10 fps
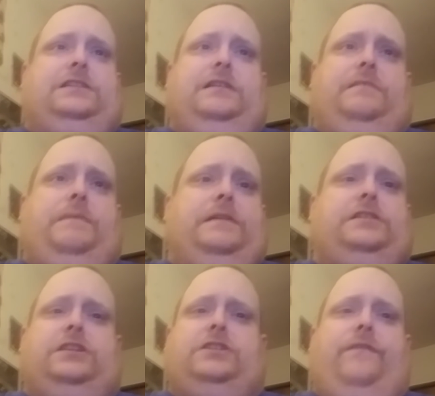been
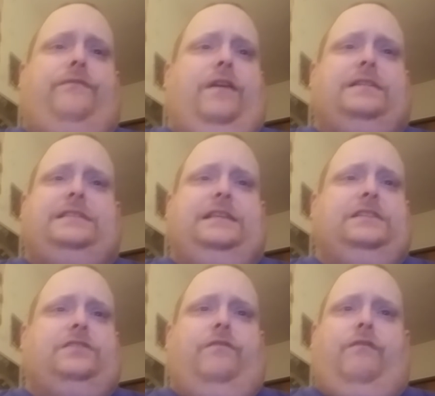a fun
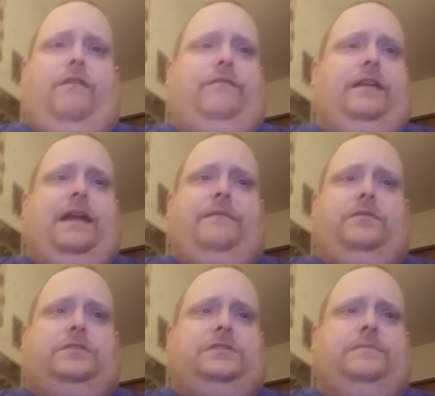season so far for the
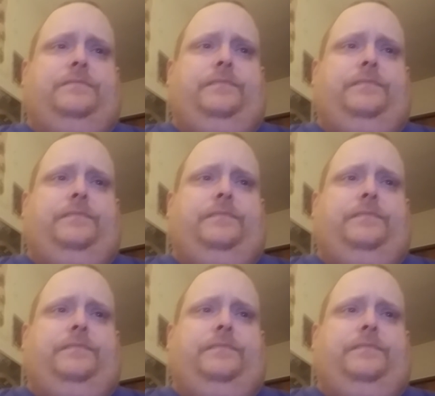Devils.